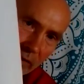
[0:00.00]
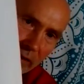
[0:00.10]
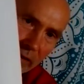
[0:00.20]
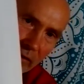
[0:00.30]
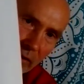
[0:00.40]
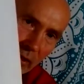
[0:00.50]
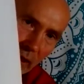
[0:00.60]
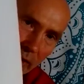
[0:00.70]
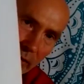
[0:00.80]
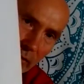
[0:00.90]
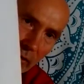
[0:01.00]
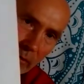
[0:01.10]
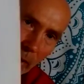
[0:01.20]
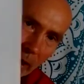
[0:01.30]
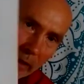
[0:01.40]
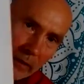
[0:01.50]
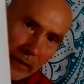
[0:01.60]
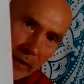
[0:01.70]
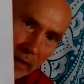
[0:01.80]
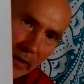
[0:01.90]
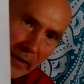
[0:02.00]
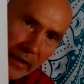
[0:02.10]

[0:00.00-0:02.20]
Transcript: the inside of the spine and